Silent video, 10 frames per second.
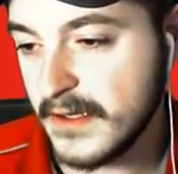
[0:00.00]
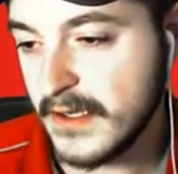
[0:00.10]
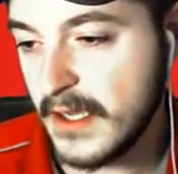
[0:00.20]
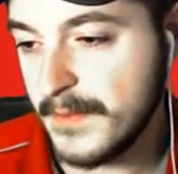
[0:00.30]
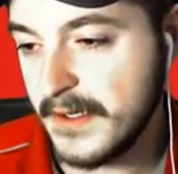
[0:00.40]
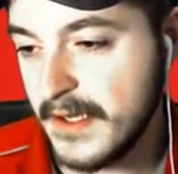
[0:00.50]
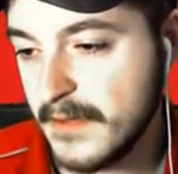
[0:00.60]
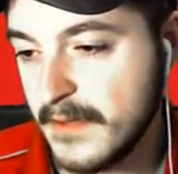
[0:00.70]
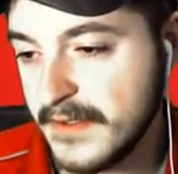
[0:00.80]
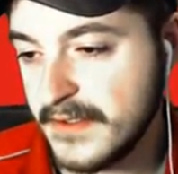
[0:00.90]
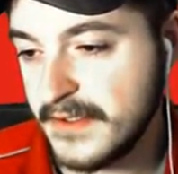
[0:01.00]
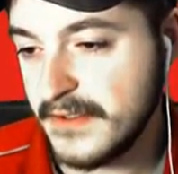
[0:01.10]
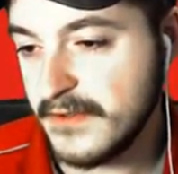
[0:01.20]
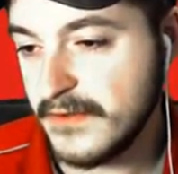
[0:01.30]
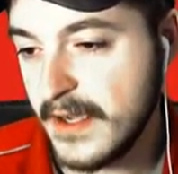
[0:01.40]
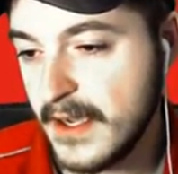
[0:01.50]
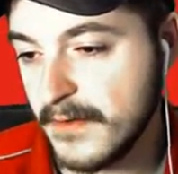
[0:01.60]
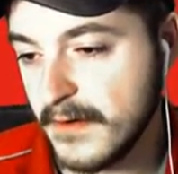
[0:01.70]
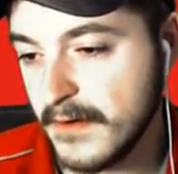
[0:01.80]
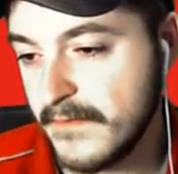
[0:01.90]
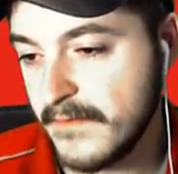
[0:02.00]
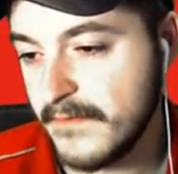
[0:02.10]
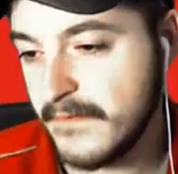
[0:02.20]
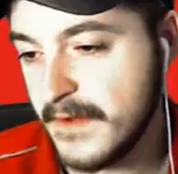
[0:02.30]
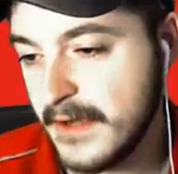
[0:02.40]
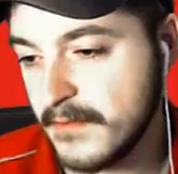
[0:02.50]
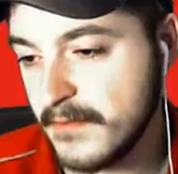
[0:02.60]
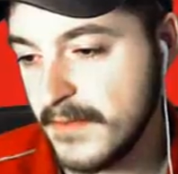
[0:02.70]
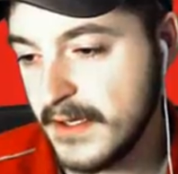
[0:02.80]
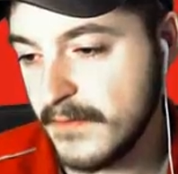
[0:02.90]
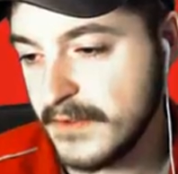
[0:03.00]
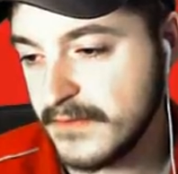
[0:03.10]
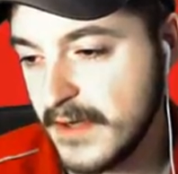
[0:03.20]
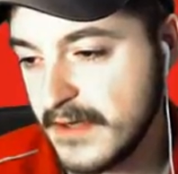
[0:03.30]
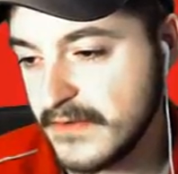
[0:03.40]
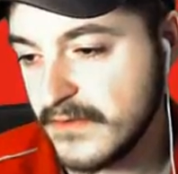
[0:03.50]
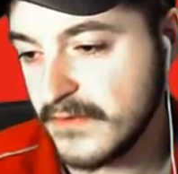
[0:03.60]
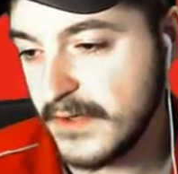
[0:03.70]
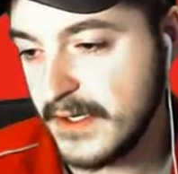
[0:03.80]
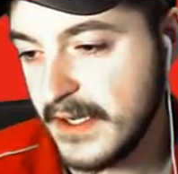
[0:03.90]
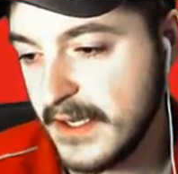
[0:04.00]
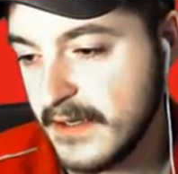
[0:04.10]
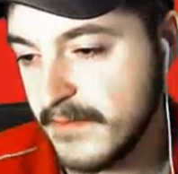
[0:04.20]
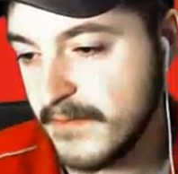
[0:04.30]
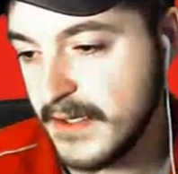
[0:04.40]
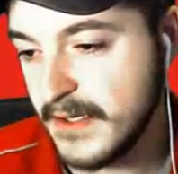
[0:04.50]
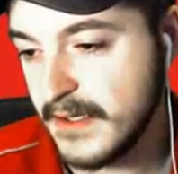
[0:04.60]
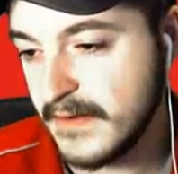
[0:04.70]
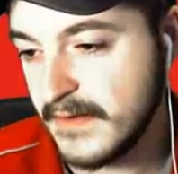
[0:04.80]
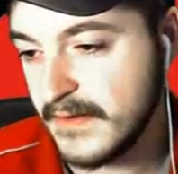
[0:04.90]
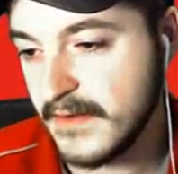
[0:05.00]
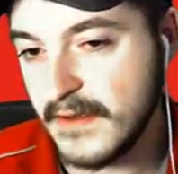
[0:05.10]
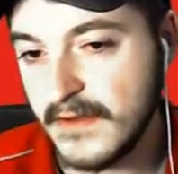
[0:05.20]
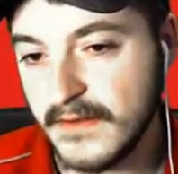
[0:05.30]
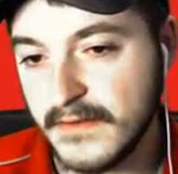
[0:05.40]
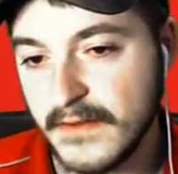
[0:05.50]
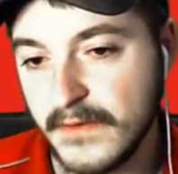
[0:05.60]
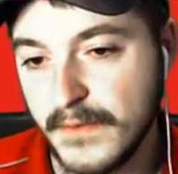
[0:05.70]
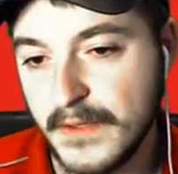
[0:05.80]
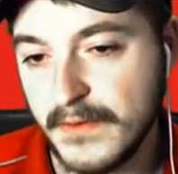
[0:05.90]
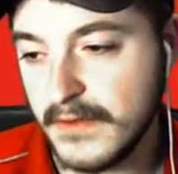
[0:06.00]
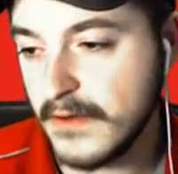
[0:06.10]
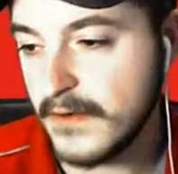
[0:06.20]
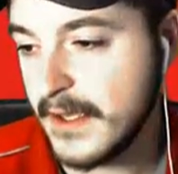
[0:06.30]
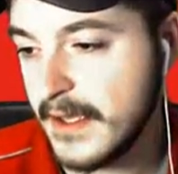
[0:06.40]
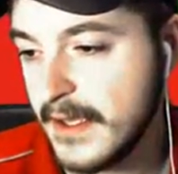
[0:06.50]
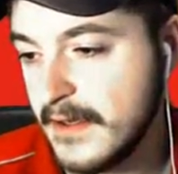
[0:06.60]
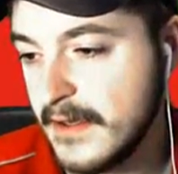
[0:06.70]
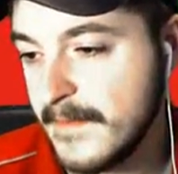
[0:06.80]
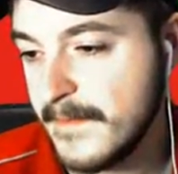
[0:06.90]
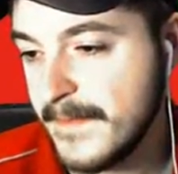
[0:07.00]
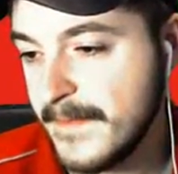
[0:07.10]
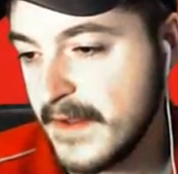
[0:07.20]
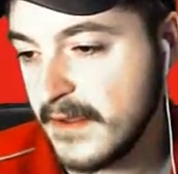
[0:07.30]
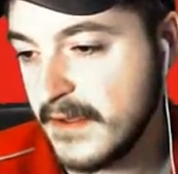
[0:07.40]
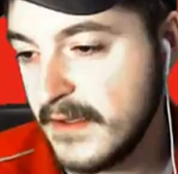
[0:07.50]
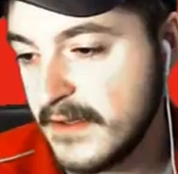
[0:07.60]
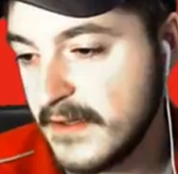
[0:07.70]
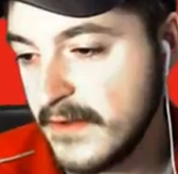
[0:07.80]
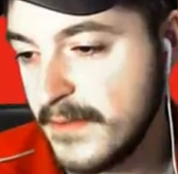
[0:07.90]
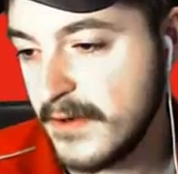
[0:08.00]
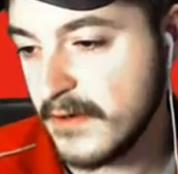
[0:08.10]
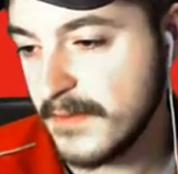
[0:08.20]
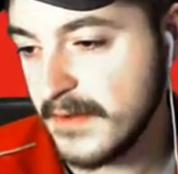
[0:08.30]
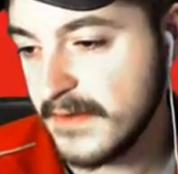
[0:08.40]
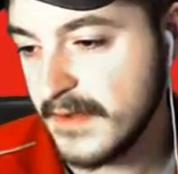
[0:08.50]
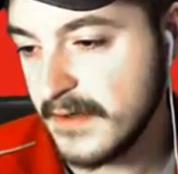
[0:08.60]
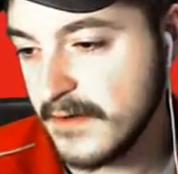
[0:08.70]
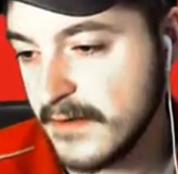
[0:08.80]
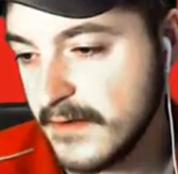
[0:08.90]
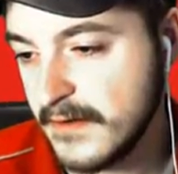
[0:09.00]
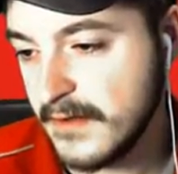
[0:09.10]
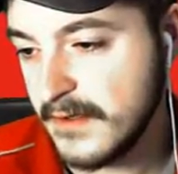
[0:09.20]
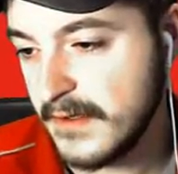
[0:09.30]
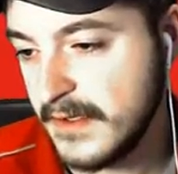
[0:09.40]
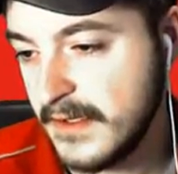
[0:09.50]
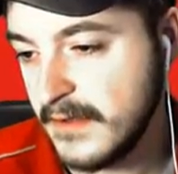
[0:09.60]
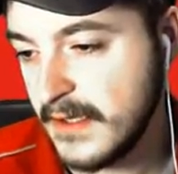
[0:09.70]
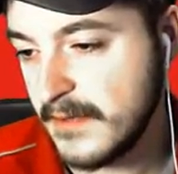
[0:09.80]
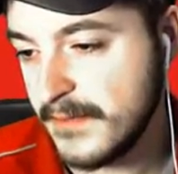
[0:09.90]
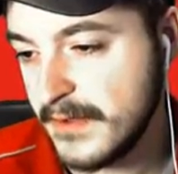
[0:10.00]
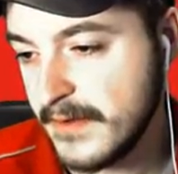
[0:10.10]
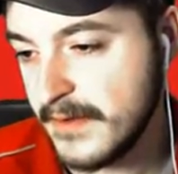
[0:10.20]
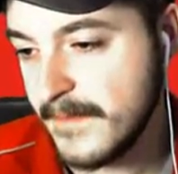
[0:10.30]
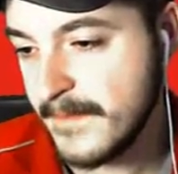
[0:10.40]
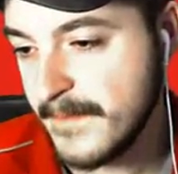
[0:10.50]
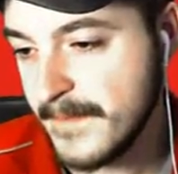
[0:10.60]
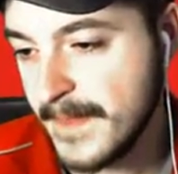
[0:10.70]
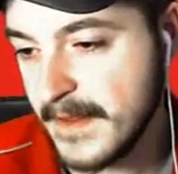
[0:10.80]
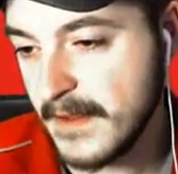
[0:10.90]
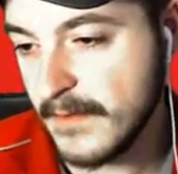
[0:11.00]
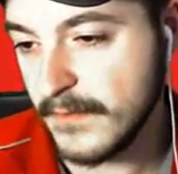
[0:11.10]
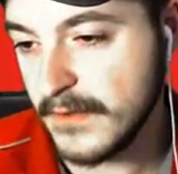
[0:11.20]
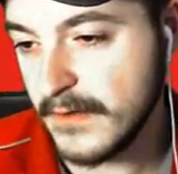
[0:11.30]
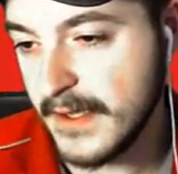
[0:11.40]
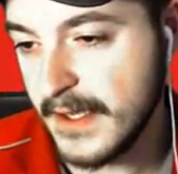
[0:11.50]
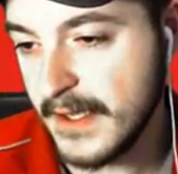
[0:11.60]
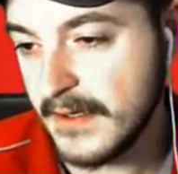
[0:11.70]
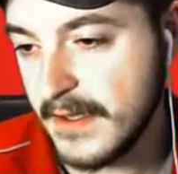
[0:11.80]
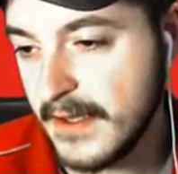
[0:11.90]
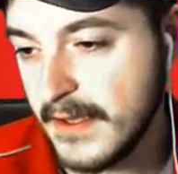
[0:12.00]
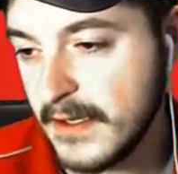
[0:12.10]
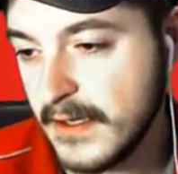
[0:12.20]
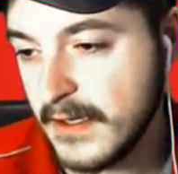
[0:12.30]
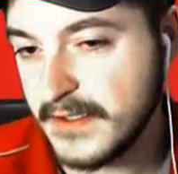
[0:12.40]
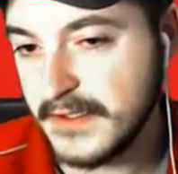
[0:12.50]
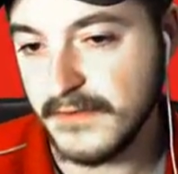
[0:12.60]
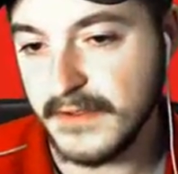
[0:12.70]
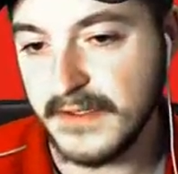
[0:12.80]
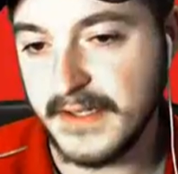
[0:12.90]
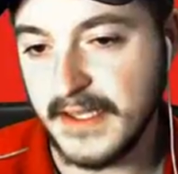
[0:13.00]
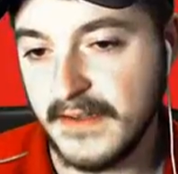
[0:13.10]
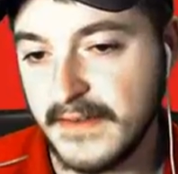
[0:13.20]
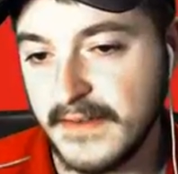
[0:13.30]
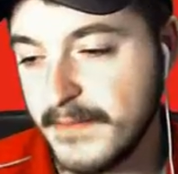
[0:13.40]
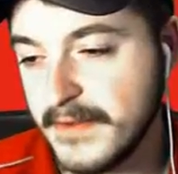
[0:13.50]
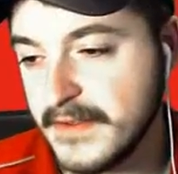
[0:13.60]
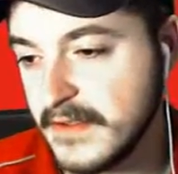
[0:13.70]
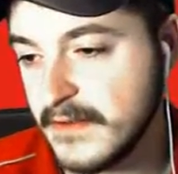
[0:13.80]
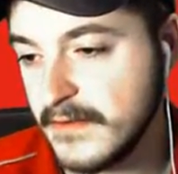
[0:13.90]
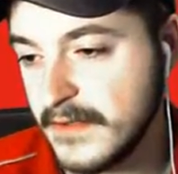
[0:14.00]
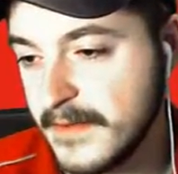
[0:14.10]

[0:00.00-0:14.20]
coming up to our final minute, which we're at 29 minutes. So we will go ahead, get to the Pokemon Center, heal up, and we'll go ahead and end off today's episode.